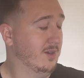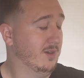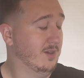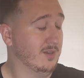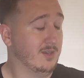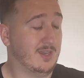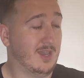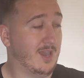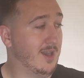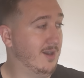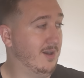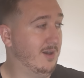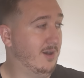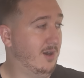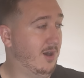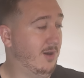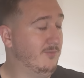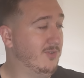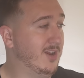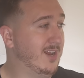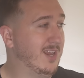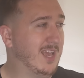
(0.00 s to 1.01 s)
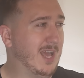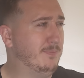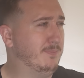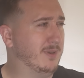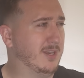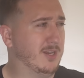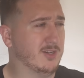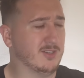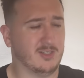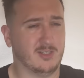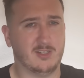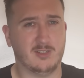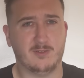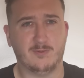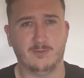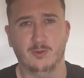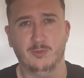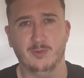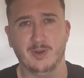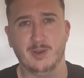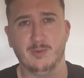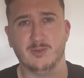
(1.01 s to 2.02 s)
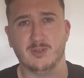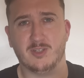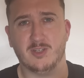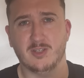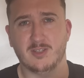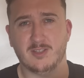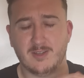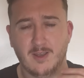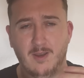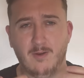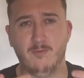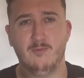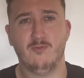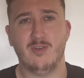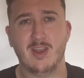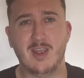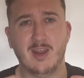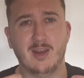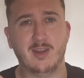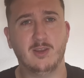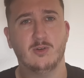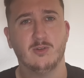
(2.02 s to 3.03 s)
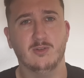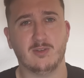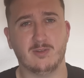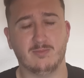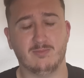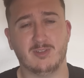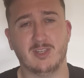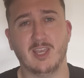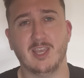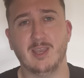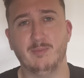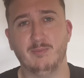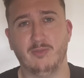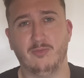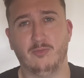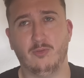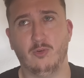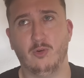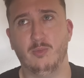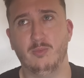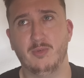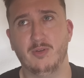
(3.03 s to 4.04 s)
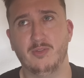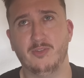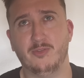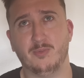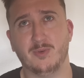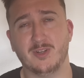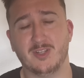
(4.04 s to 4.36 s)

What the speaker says: yeah, I'm really happy because I just thought it was just a really good team performance,